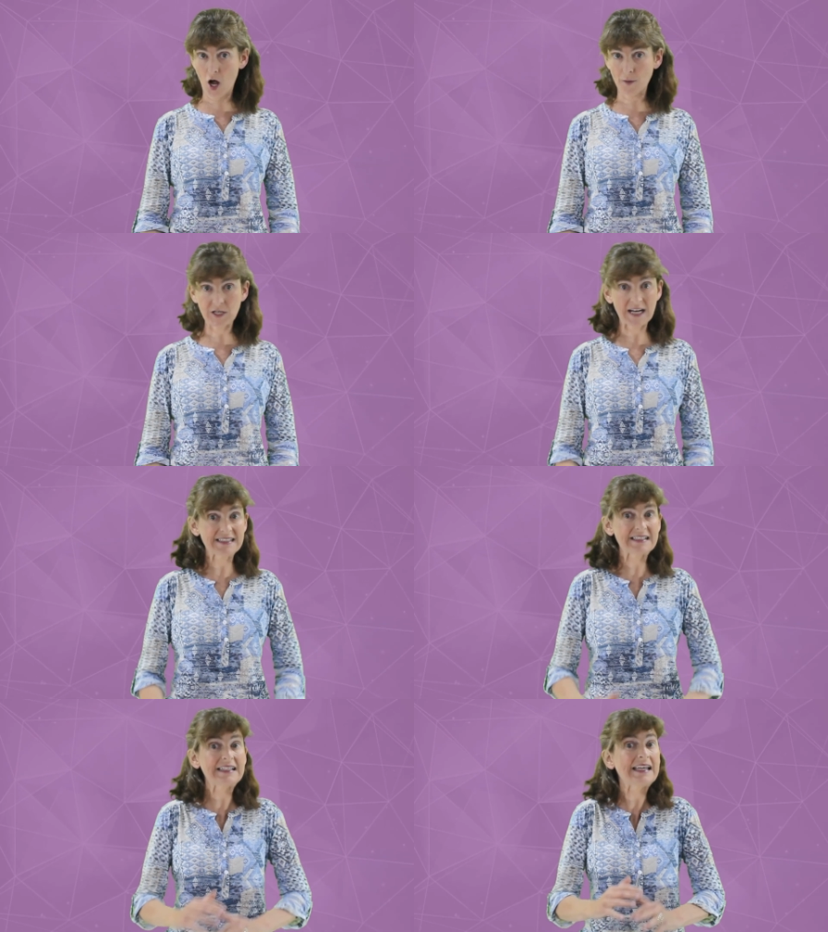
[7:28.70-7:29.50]

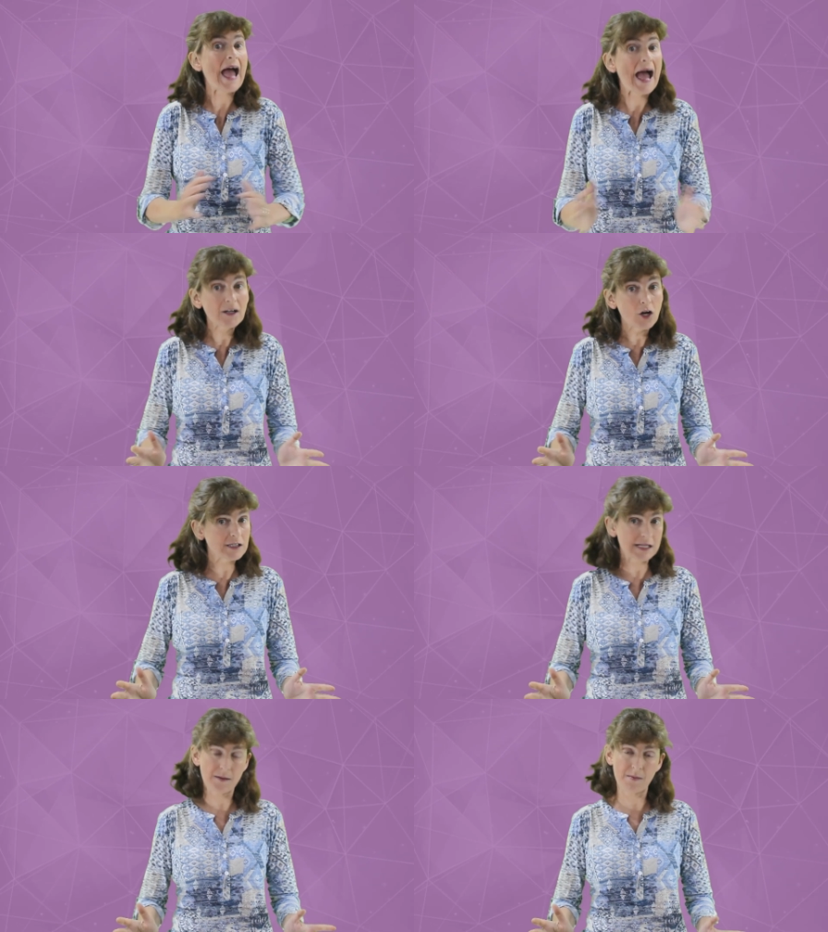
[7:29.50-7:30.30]
objects
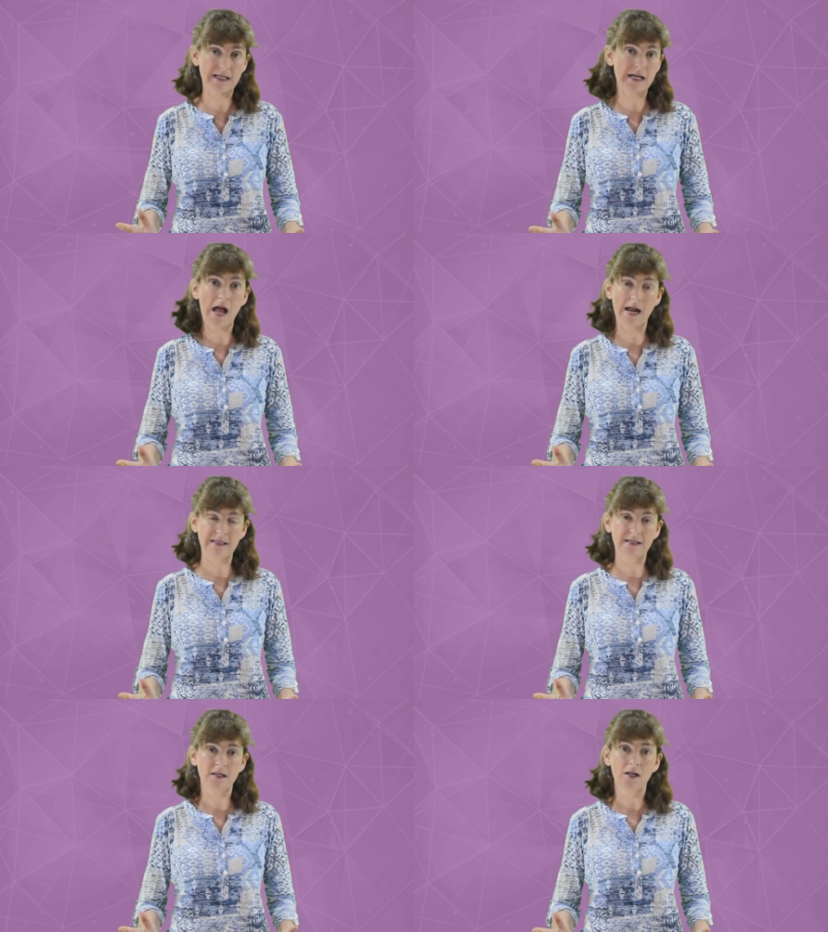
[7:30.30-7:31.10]
cannot emit
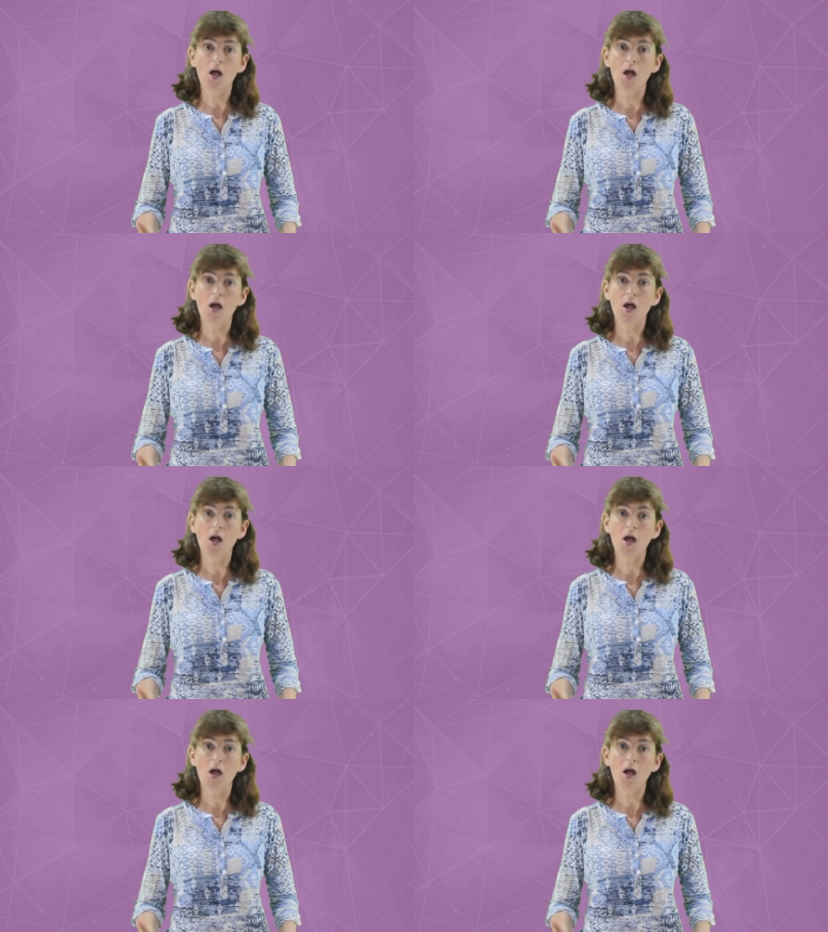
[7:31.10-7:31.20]
light.